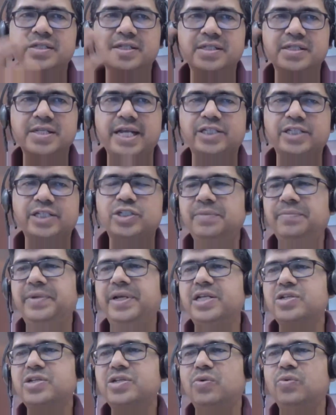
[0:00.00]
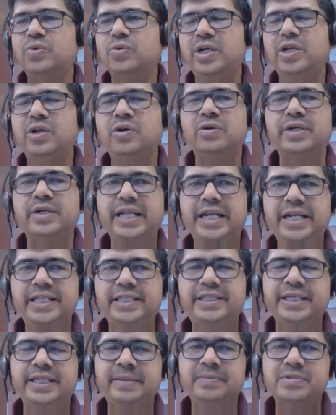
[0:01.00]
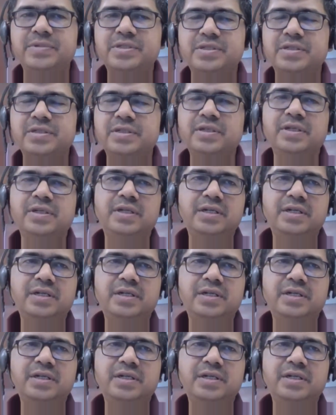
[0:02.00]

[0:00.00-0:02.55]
is actually based only on daily themes.